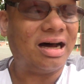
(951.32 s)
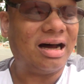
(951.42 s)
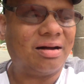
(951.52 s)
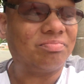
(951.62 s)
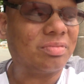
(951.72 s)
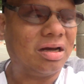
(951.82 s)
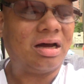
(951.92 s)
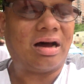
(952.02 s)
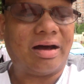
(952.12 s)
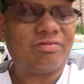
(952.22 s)

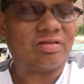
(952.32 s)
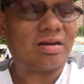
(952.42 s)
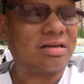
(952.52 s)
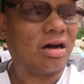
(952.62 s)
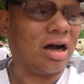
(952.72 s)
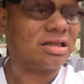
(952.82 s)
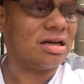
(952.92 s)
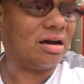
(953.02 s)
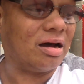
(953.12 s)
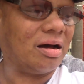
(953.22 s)
I've
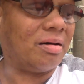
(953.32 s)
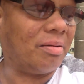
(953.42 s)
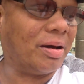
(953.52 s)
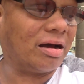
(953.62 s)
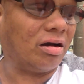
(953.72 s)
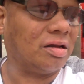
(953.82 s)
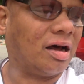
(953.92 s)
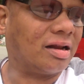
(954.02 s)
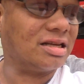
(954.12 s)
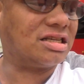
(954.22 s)
talked about a
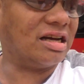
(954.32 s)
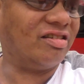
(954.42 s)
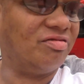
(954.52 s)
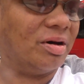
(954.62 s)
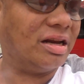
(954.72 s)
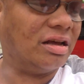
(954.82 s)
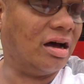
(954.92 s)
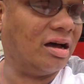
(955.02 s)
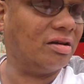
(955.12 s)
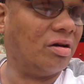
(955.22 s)
lot of this stuff, but
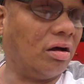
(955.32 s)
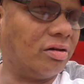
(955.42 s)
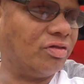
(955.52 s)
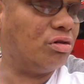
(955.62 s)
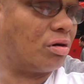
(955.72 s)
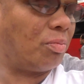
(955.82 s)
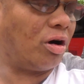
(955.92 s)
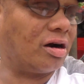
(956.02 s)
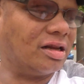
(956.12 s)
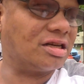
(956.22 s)
all of you who are
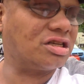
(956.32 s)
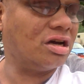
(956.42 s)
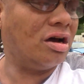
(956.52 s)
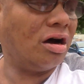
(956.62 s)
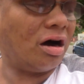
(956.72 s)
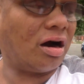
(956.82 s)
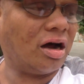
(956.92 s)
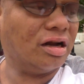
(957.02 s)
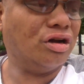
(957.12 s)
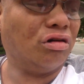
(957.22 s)
part of this
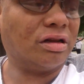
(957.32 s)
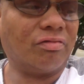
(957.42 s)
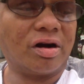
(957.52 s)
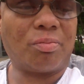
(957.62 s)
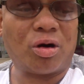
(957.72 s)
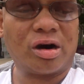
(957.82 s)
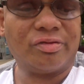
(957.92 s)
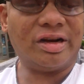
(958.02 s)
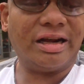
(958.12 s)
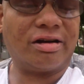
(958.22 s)
know that we're part
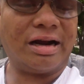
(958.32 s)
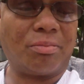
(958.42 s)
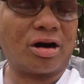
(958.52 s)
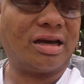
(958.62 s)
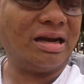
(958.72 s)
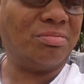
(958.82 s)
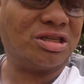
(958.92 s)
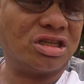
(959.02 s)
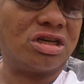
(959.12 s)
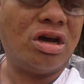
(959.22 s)
of an internet marketing
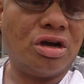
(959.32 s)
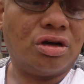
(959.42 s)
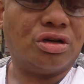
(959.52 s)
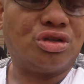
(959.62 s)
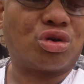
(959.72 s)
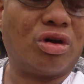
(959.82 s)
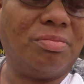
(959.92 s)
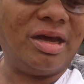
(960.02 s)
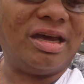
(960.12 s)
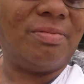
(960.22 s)
business.
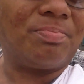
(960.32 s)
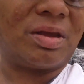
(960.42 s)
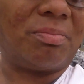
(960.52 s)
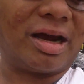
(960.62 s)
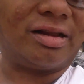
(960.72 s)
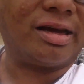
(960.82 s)
Join me by